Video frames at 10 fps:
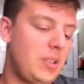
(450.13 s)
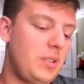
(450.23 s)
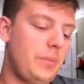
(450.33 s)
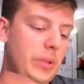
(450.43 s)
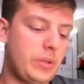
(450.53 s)

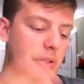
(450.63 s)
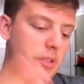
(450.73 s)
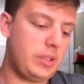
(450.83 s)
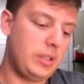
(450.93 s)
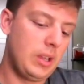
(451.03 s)
So
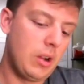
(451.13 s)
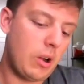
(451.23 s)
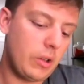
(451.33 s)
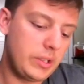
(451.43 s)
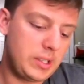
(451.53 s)
there's
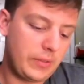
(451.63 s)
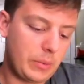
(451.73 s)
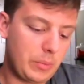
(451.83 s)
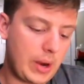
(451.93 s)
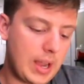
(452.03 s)
all these
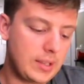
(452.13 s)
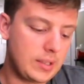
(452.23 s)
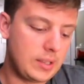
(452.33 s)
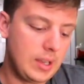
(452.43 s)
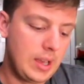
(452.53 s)
different
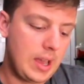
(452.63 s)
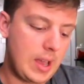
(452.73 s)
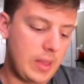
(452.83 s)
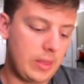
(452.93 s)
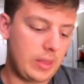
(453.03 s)
brands
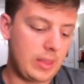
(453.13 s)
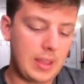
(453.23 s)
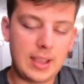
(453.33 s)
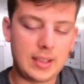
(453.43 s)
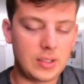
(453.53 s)
and
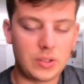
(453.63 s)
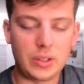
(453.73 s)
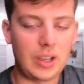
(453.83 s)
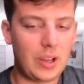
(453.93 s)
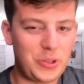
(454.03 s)
they
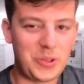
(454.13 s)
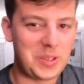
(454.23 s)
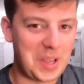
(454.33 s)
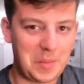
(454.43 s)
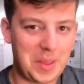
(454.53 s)
essentially all do
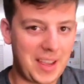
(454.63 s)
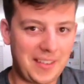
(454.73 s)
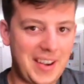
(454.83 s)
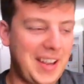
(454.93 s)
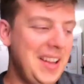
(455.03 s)
the same
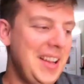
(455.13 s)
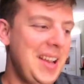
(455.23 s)
thing, right?